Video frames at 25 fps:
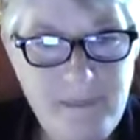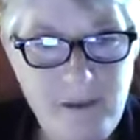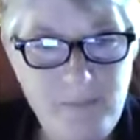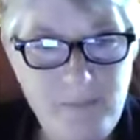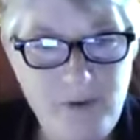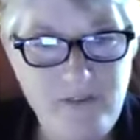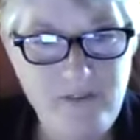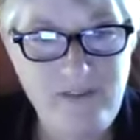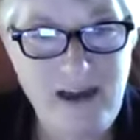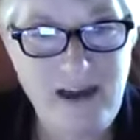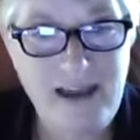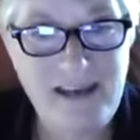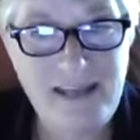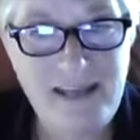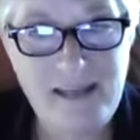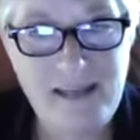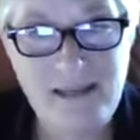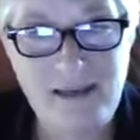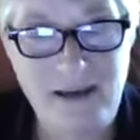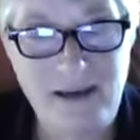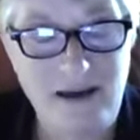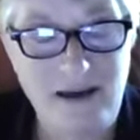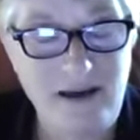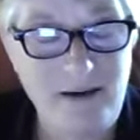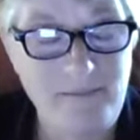
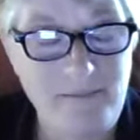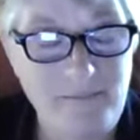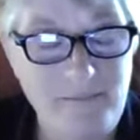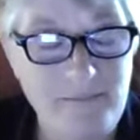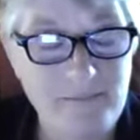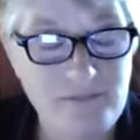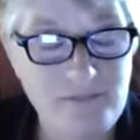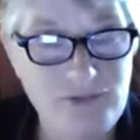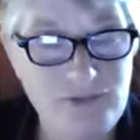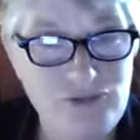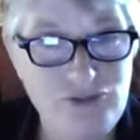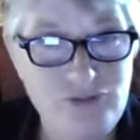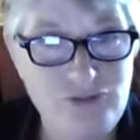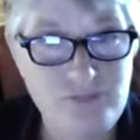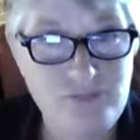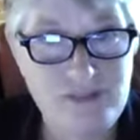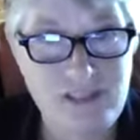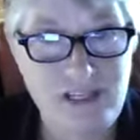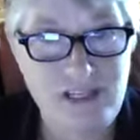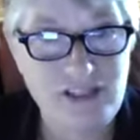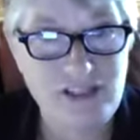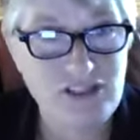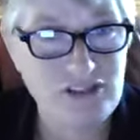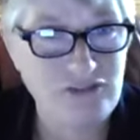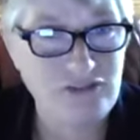providing um, Zoom
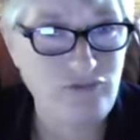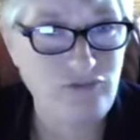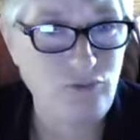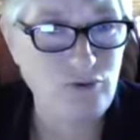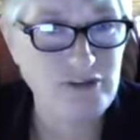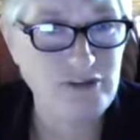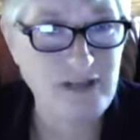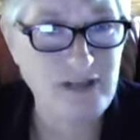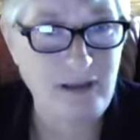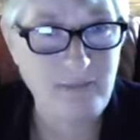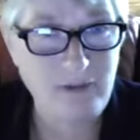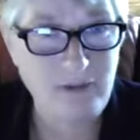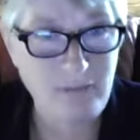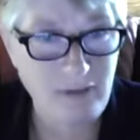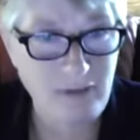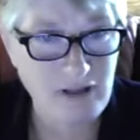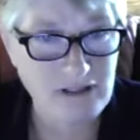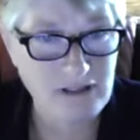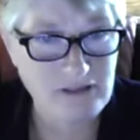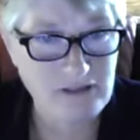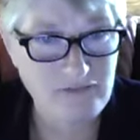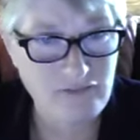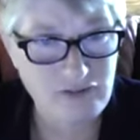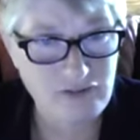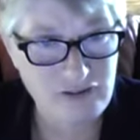sessions four time a
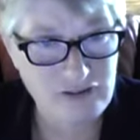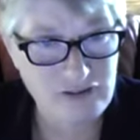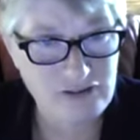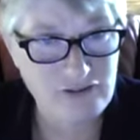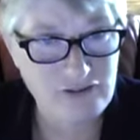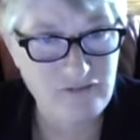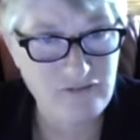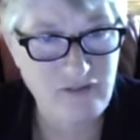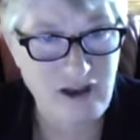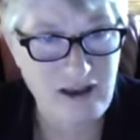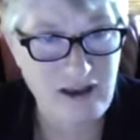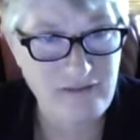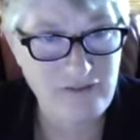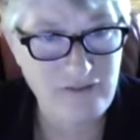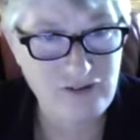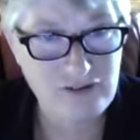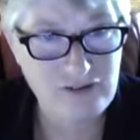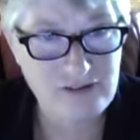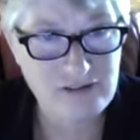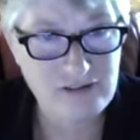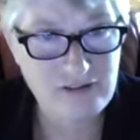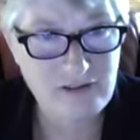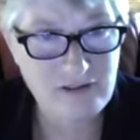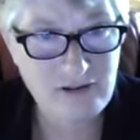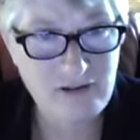month for the
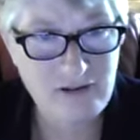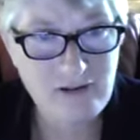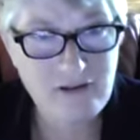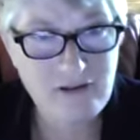survivors.